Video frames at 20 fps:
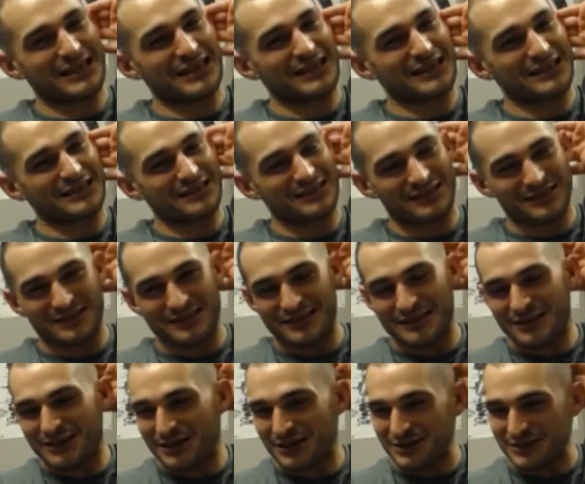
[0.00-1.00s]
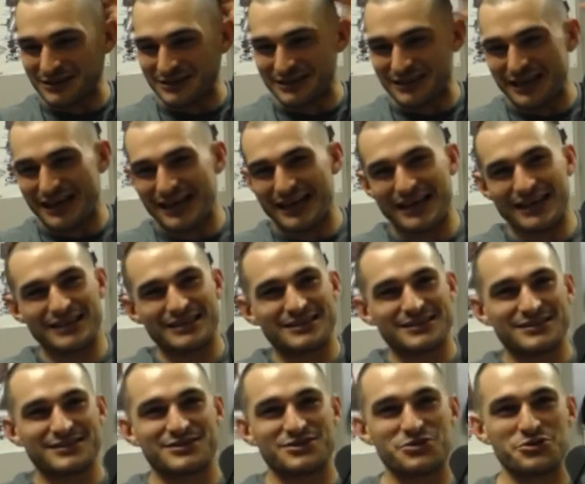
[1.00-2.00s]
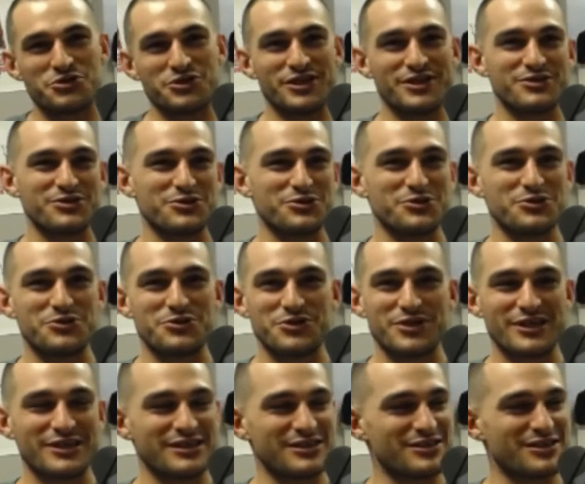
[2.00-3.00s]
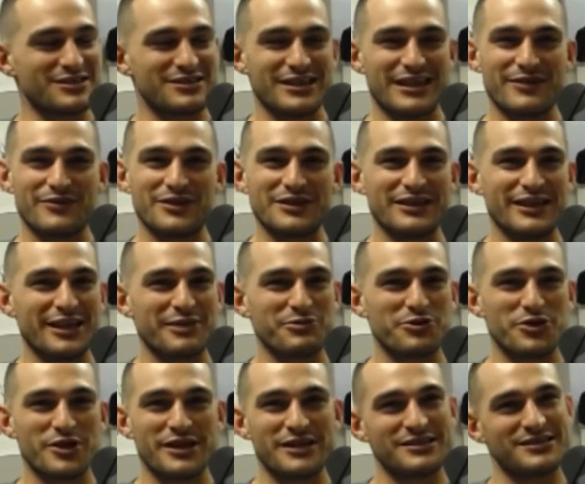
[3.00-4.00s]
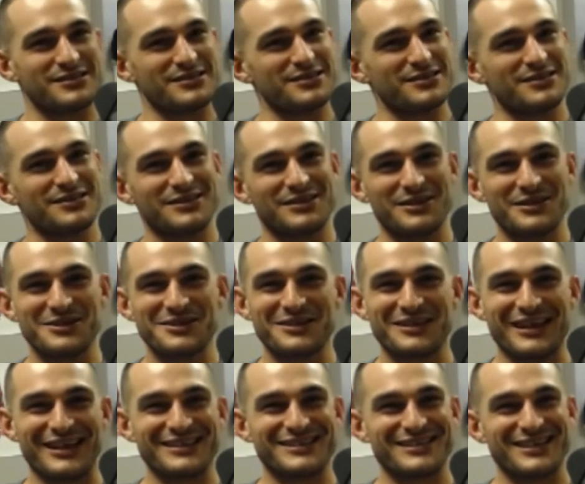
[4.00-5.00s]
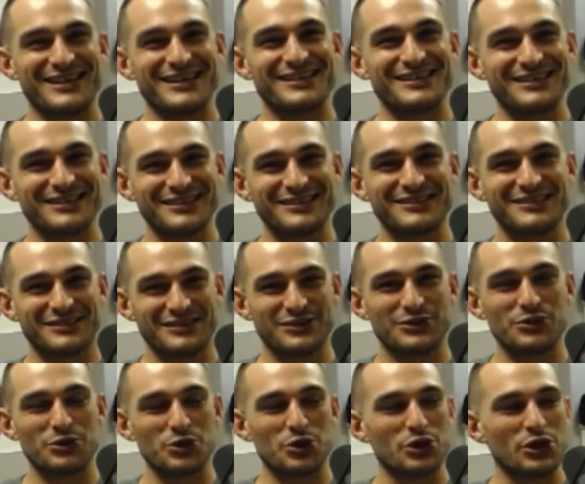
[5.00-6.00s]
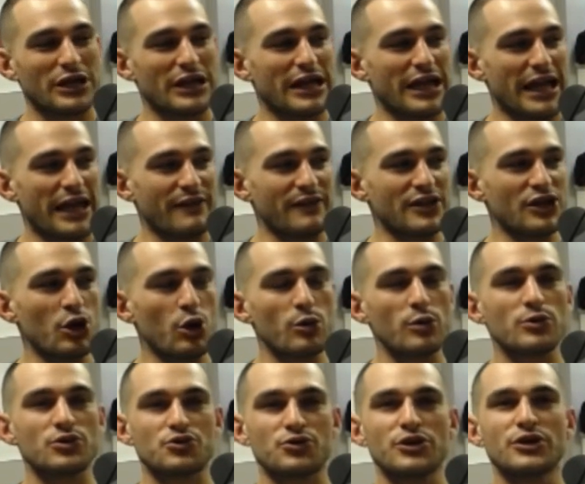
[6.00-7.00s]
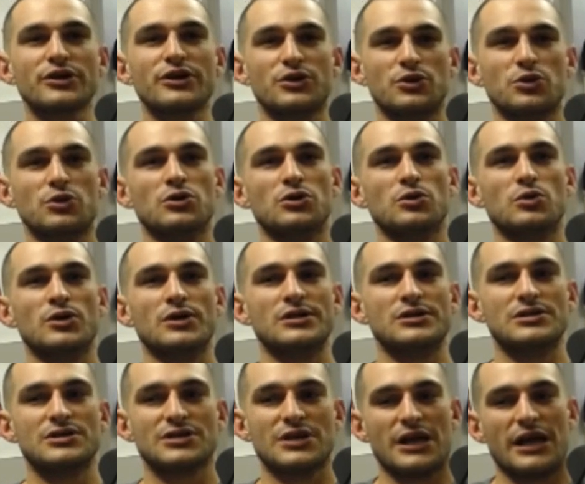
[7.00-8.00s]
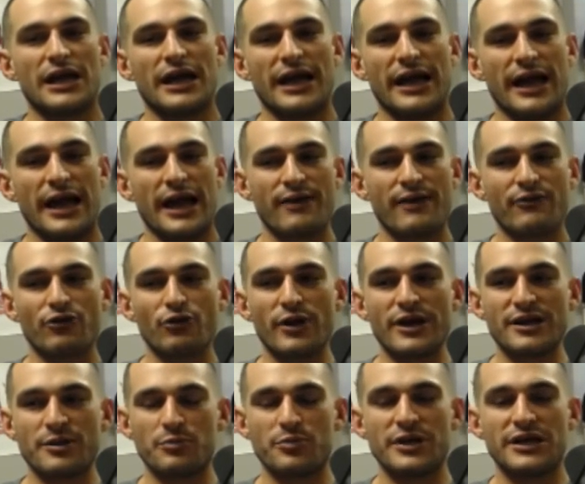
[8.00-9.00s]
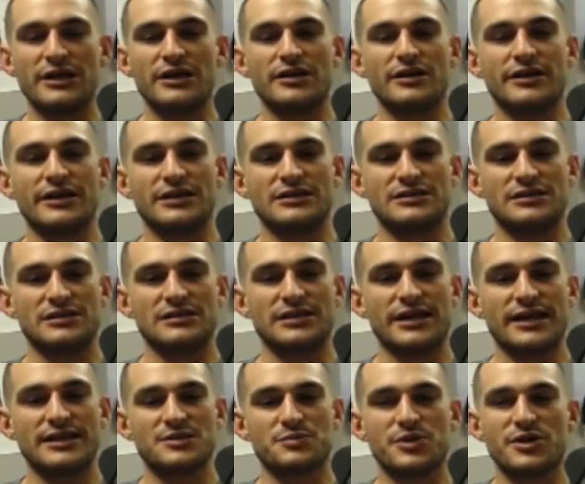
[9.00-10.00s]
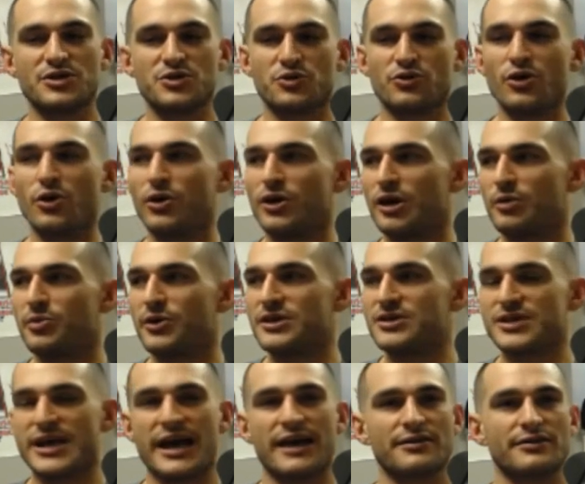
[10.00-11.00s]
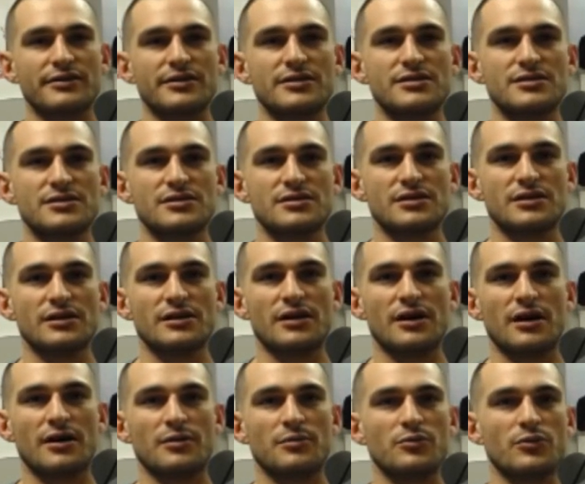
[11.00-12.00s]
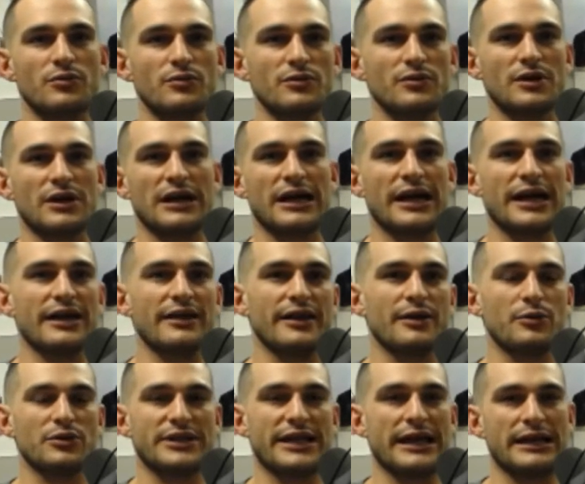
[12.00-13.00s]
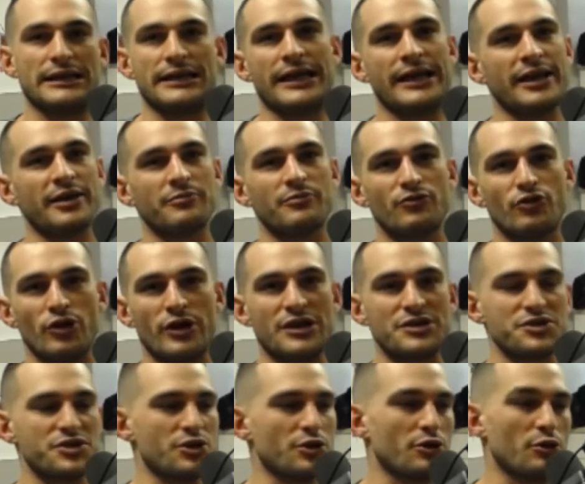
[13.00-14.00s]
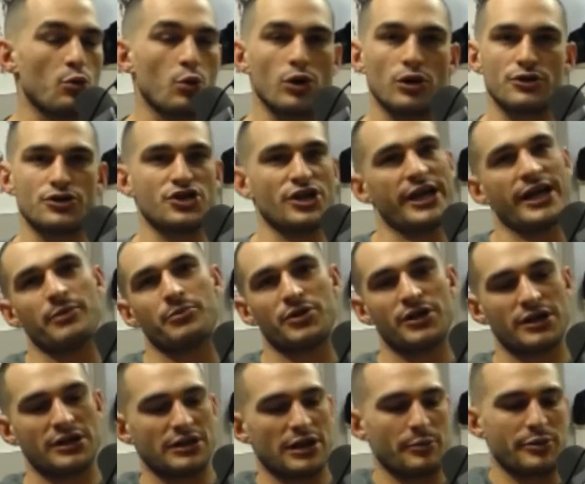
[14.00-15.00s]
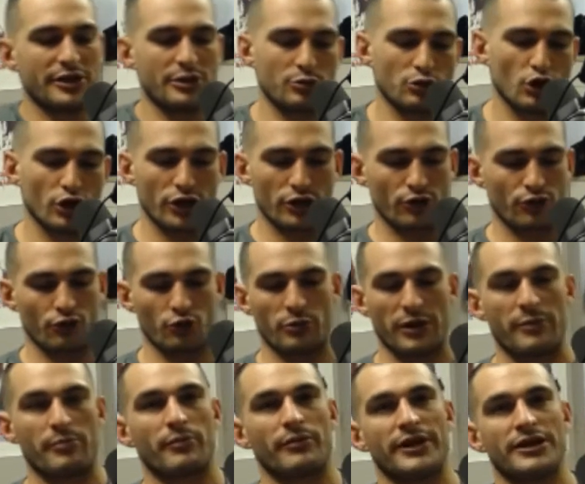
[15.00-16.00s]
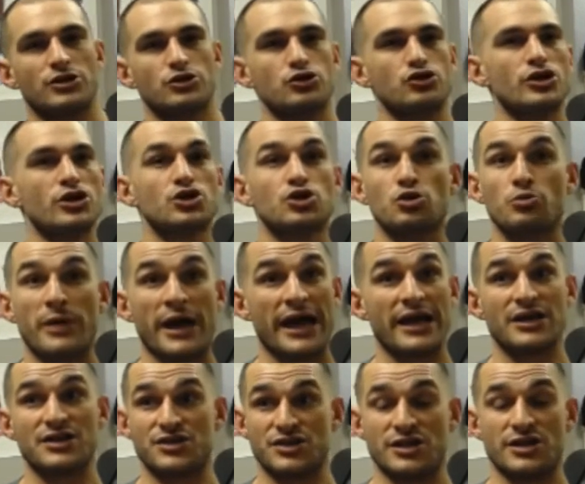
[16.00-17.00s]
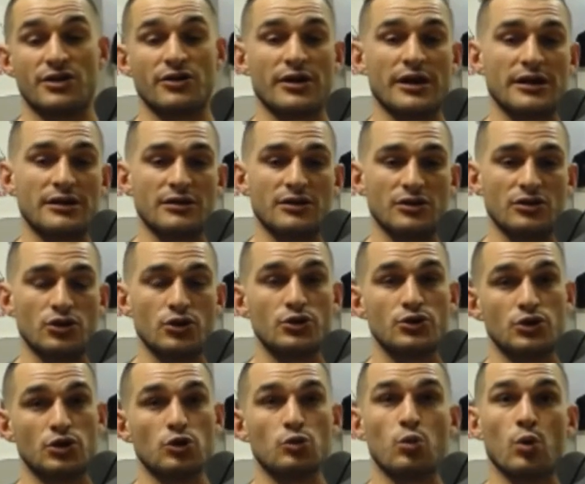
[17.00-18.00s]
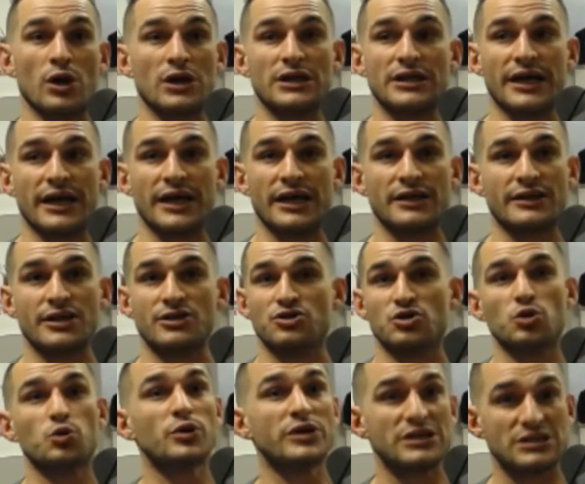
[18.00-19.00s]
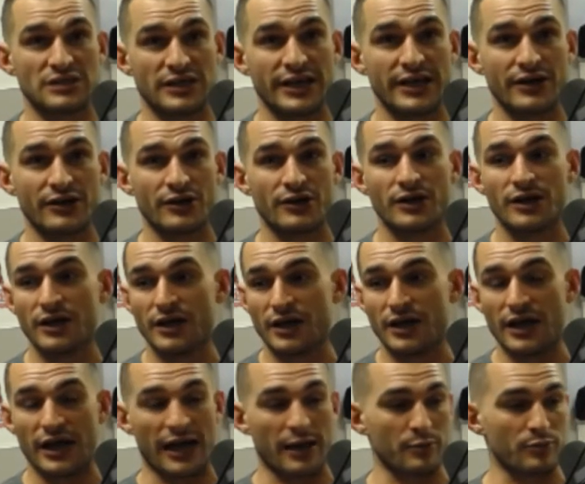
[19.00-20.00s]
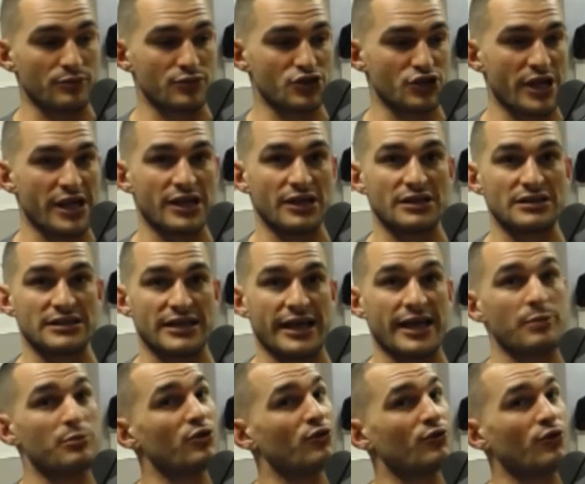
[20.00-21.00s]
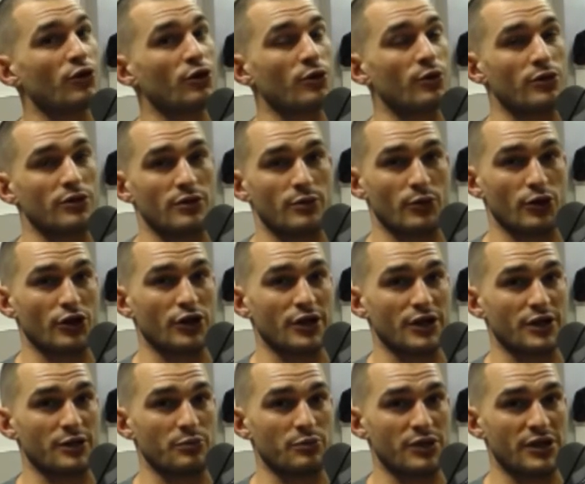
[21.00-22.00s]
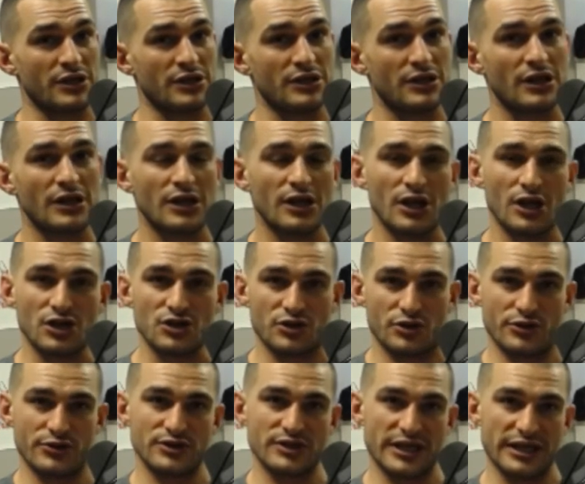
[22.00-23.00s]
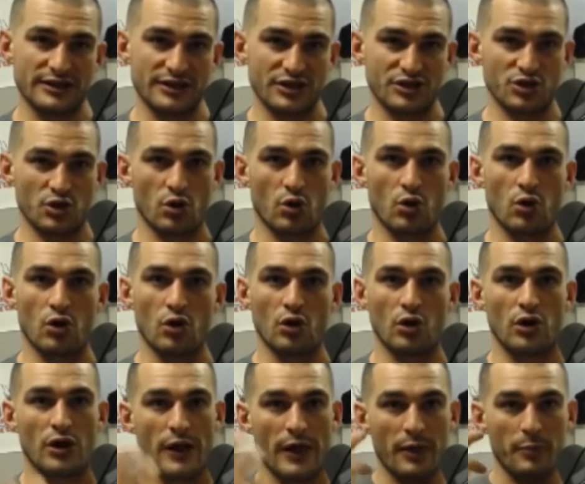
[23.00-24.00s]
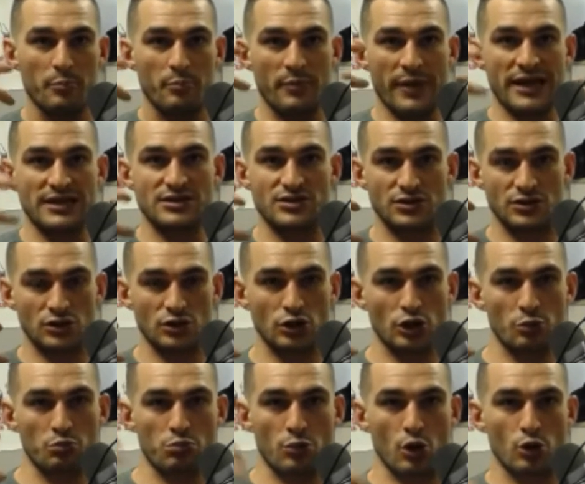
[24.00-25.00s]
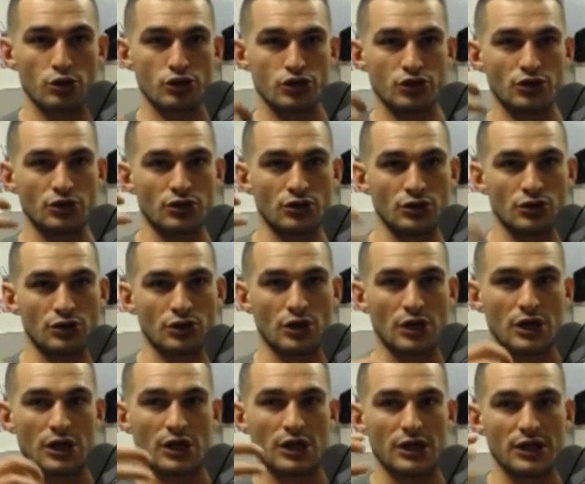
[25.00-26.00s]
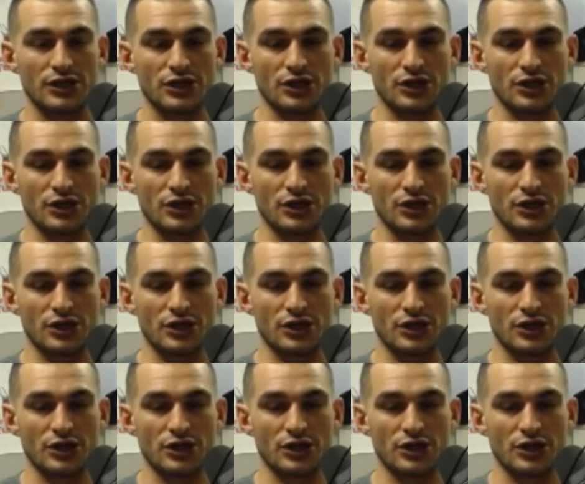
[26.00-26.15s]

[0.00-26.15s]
said, this guy, Jiu-Jitsu, you just have the name Gracie, and I said, cool. And what was really cool was after I competed against these guys, because growing up as athletes, a guy like with that name, Gracie, or world champion, I keep looking through my Jiu-Jitsu magazine or on YouTube one day, and then 2 weeks later, I'm shaking his hand before we're going to compete. So there's like this whole mental, emotional,